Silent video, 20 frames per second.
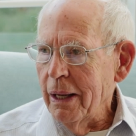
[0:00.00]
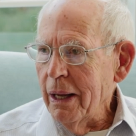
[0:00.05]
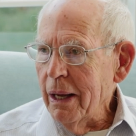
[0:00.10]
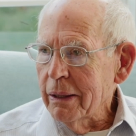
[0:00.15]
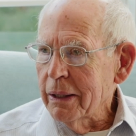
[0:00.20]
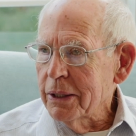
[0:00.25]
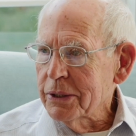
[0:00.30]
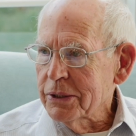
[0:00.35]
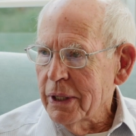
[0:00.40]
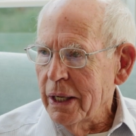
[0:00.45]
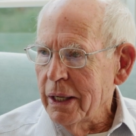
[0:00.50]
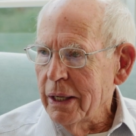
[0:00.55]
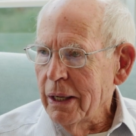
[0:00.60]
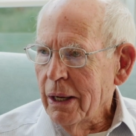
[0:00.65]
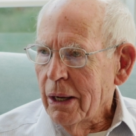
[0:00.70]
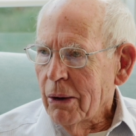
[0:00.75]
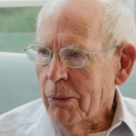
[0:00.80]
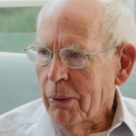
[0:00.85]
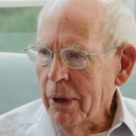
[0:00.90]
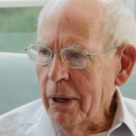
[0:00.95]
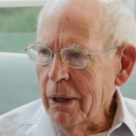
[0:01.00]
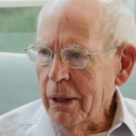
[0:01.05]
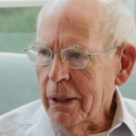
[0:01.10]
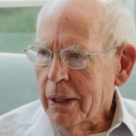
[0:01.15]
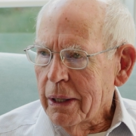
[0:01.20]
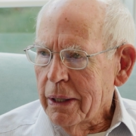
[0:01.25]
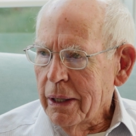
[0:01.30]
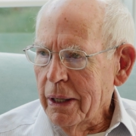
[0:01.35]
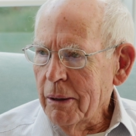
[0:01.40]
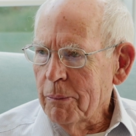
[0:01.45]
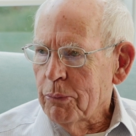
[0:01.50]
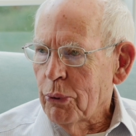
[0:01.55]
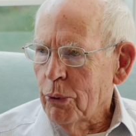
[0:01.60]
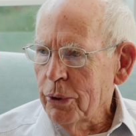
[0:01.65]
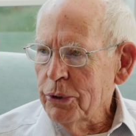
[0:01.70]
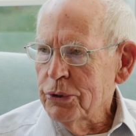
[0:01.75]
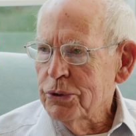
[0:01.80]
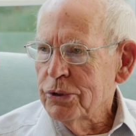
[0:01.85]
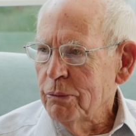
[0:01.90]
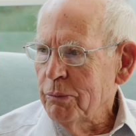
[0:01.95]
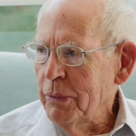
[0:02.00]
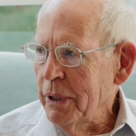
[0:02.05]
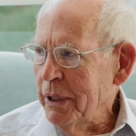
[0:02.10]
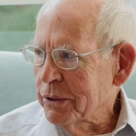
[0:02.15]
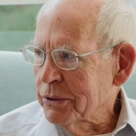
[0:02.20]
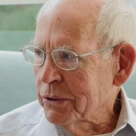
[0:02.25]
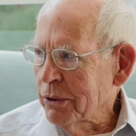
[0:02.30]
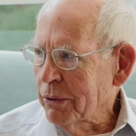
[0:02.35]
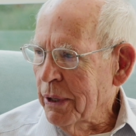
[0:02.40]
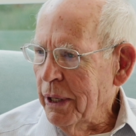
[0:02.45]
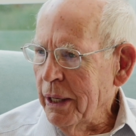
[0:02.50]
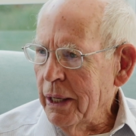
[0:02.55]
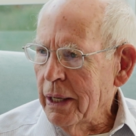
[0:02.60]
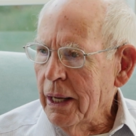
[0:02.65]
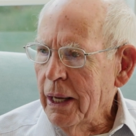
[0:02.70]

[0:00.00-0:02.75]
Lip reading: now they say, well, yeah, a portion of meat's okay.